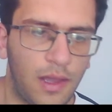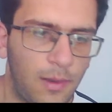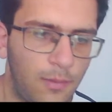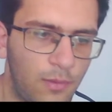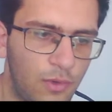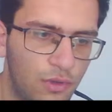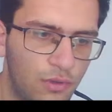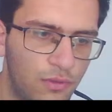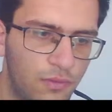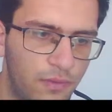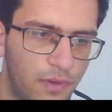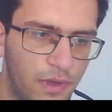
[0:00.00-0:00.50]

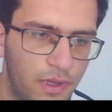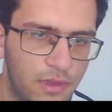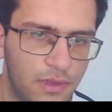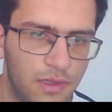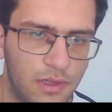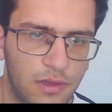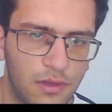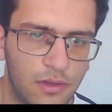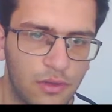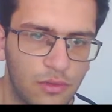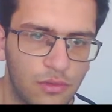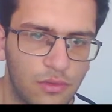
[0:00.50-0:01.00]
I'm not
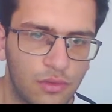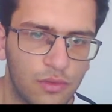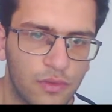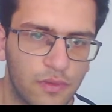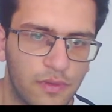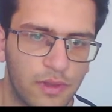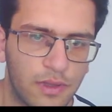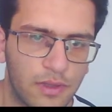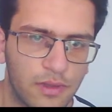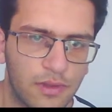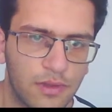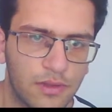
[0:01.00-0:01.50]
finding you
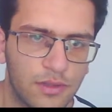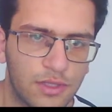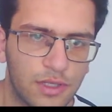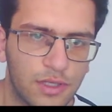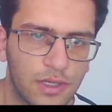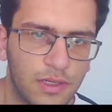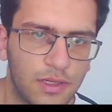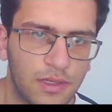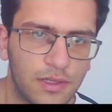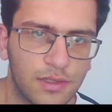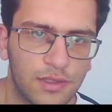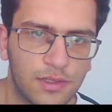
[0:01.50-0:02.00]
to send a
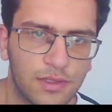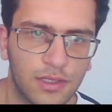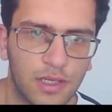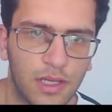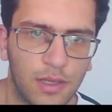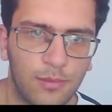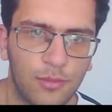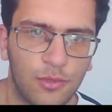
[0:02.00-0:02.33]
challenge.